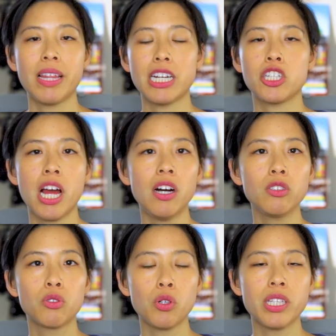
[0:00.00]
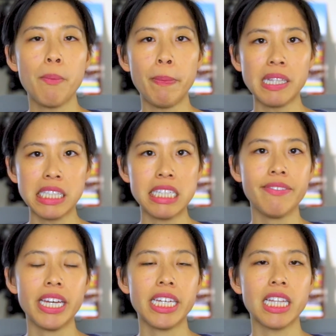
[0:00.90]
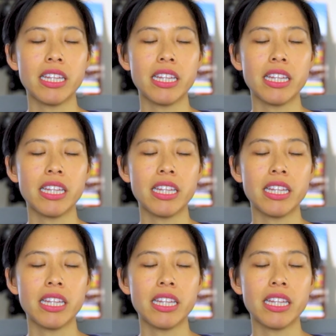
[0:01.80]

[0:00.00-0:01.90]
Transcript: That child grows up believing